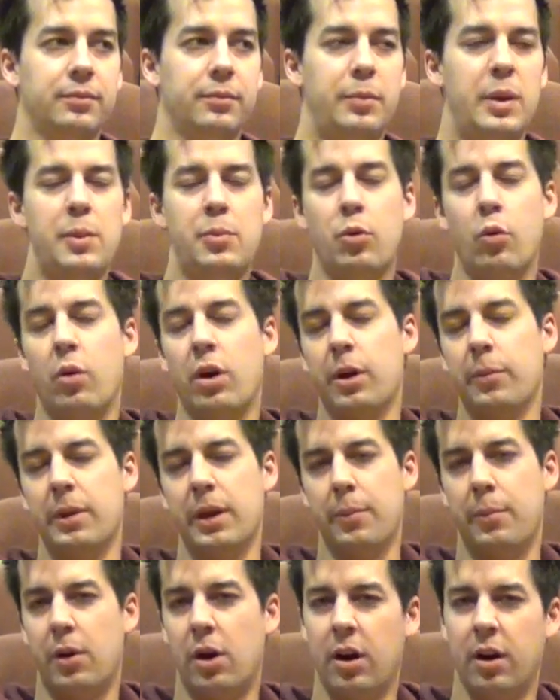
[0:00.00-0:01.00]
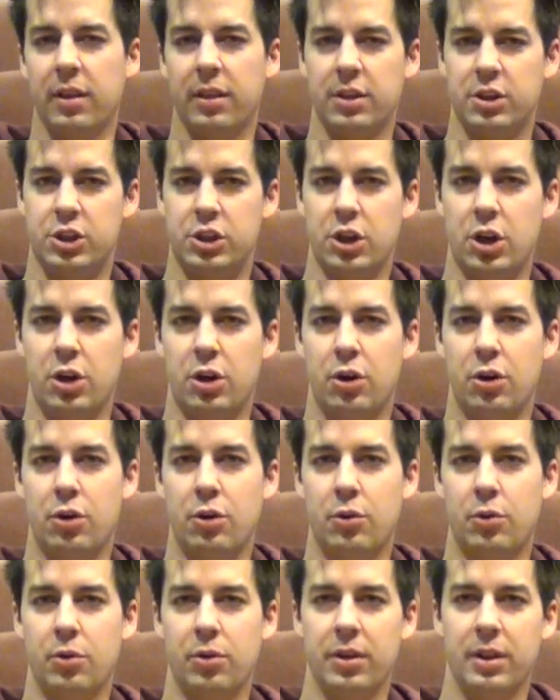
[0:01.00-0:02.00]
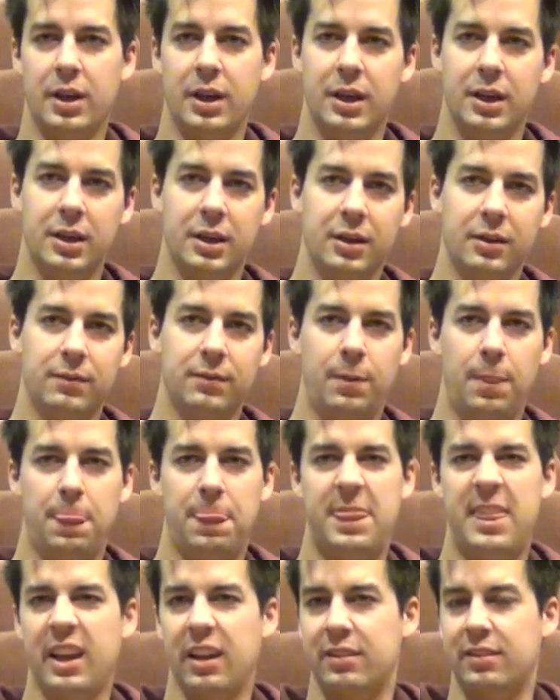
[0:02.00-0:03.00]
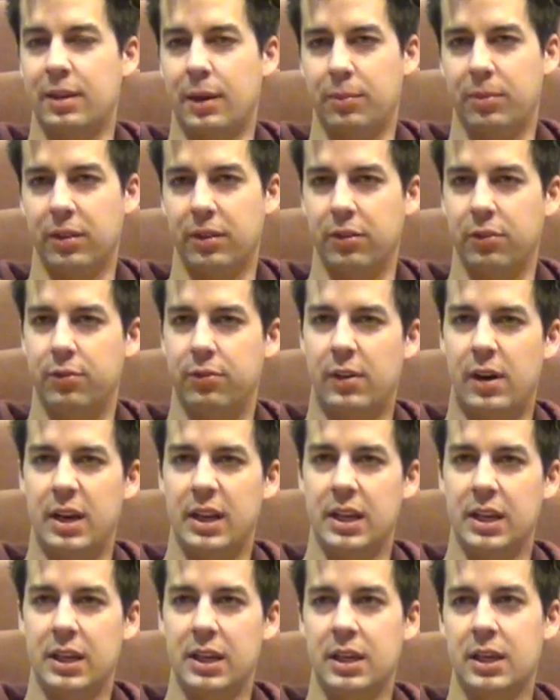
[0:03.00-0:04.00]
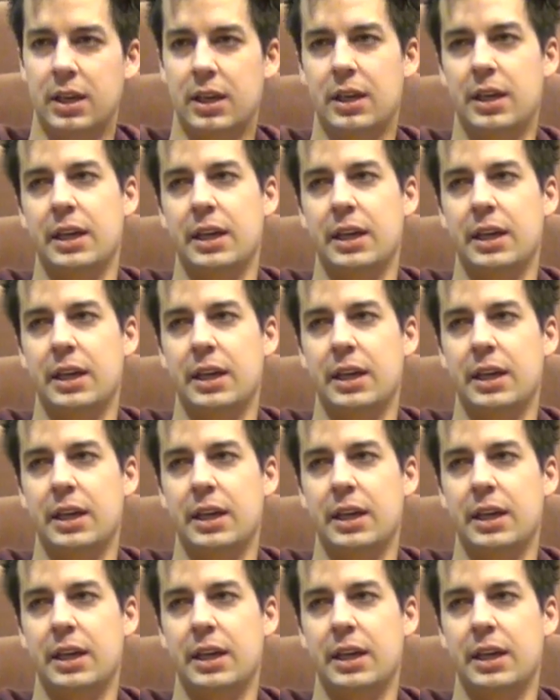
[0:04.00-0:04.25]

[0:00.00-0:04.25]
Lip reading: people want to be a part of the show, or they think something's funny,